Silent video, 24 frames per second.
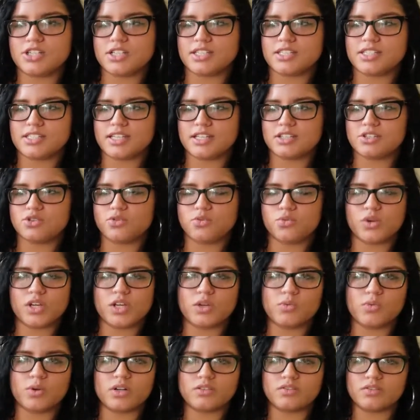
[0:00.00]
it's said to
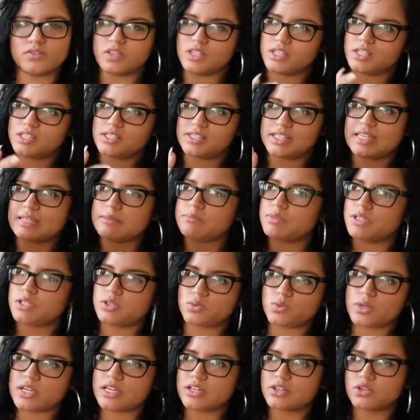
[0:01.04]
read one of these in
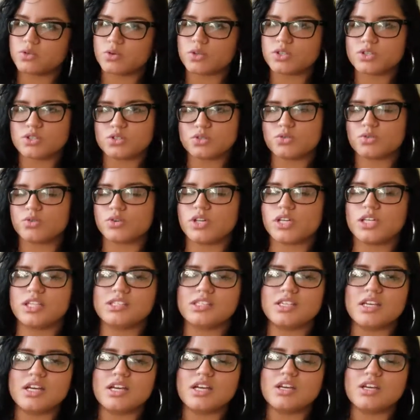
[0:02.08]
between short stories.